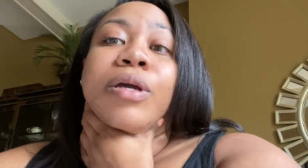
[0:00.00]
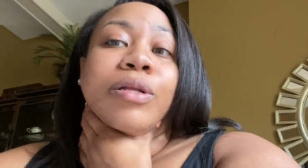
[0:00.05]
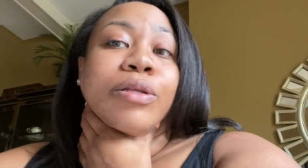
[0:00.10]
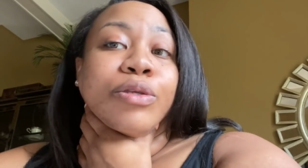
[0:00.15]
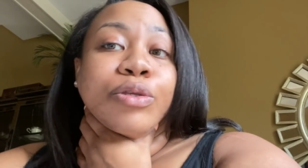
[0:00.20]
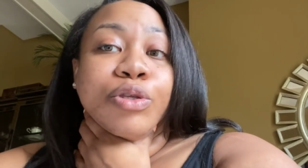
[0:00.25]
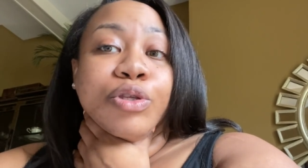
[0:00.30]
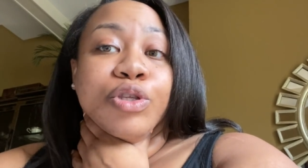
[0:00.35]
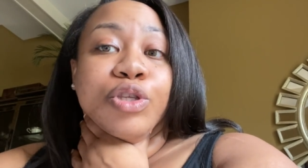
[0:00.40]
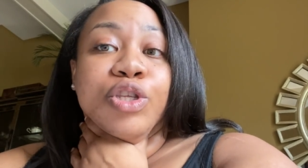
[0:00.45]

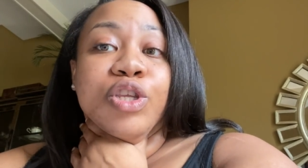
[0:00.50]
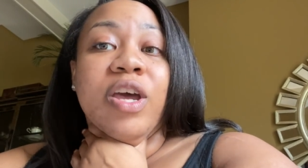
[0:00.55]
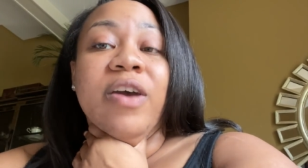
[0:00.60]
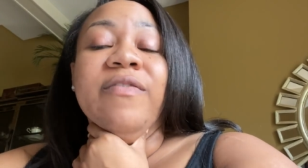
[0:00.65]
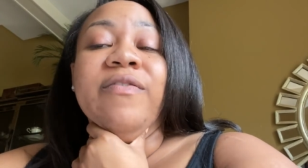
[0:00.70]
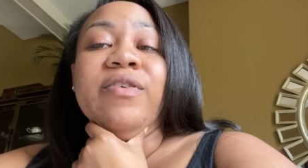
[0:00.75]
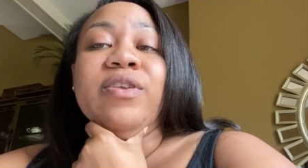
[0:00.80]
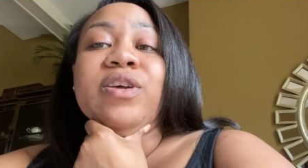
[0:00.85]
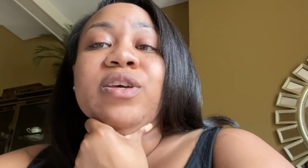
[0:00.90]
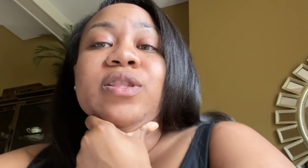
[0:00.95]
it's
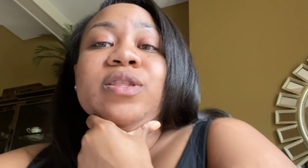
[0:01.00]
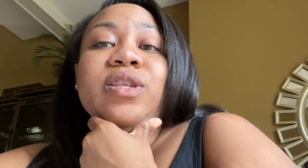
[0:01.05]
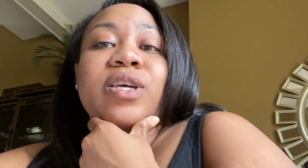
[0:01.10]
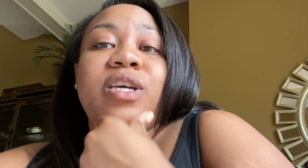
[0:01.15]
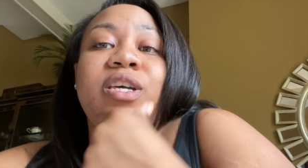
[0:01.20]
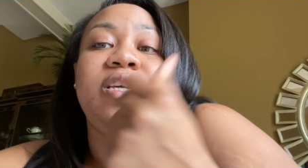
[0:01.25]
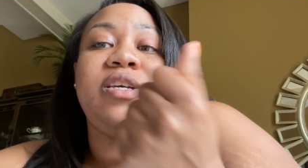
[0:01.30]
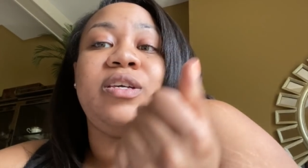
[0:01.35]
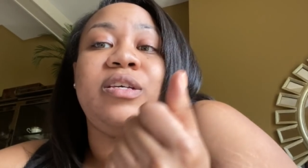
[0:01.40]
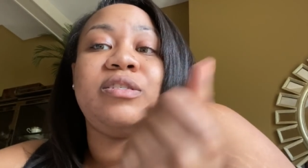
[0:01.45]

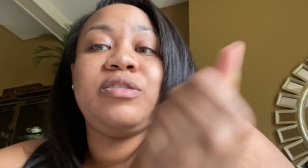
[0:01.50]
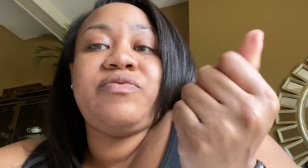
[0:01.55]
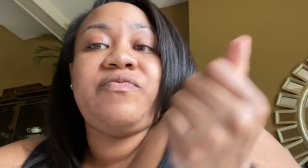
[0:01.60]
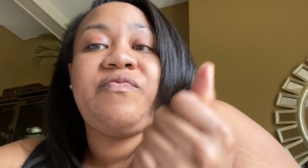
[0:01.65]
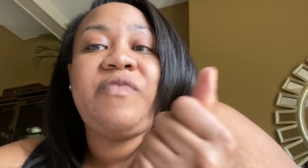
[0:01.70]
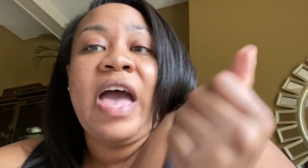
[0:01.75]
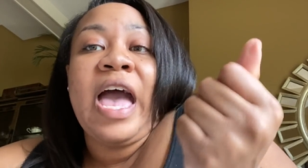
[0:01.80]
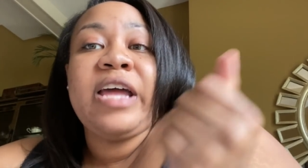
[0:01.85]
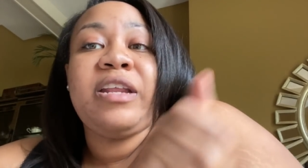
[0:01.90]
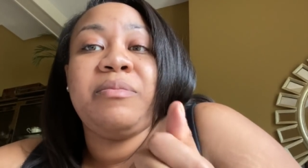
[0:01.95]
definitely
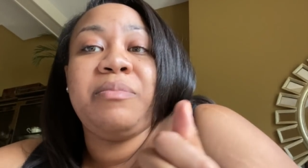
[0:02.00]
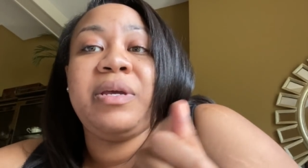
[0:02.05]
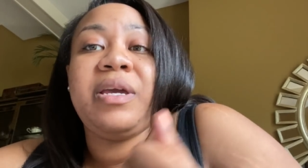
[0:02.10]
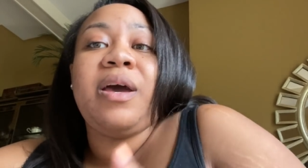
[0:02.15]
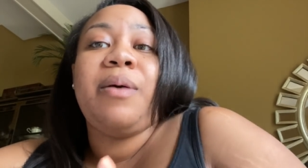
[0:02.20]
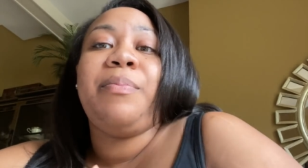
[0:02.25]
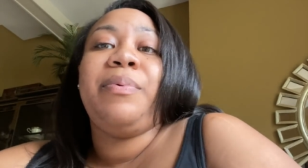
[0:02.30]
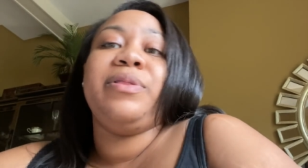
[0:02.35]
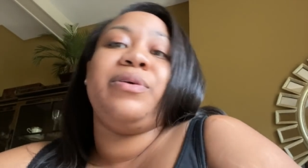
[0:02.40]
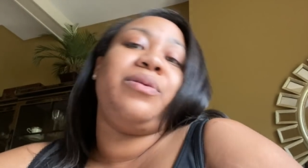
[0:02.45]
fattened me
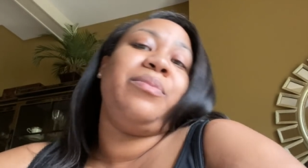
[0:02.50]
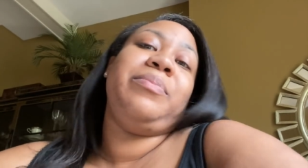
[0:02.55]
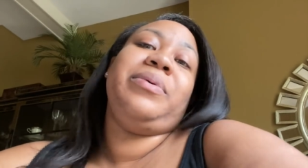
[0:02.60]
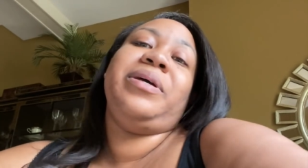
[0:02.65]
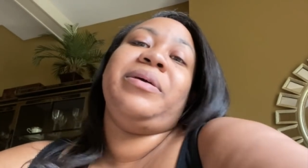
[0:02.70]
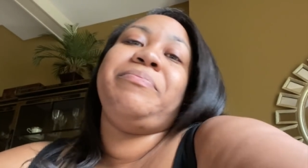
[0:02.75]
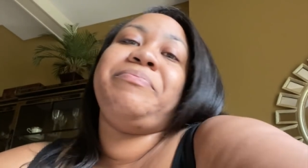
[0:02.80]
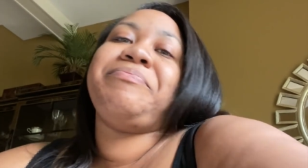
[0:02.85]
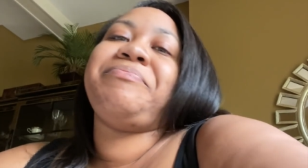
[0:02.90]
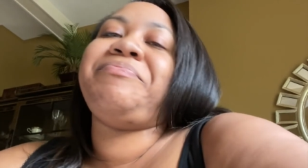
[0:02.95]
up a little
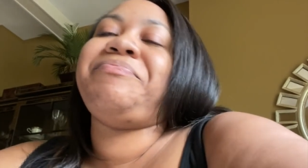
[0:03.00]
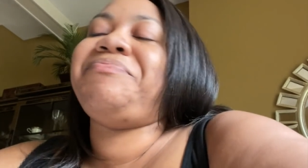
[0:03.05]
bit.